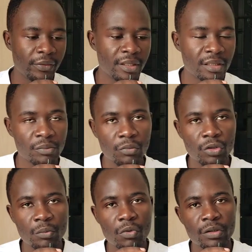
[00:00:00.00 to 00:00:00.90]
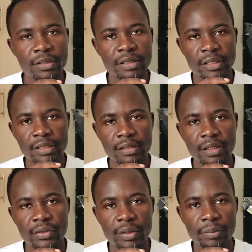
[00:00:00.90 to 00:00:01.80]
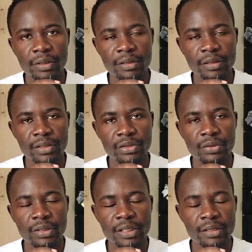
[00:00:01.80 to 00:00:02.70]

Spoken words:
This small box inside your PlayStation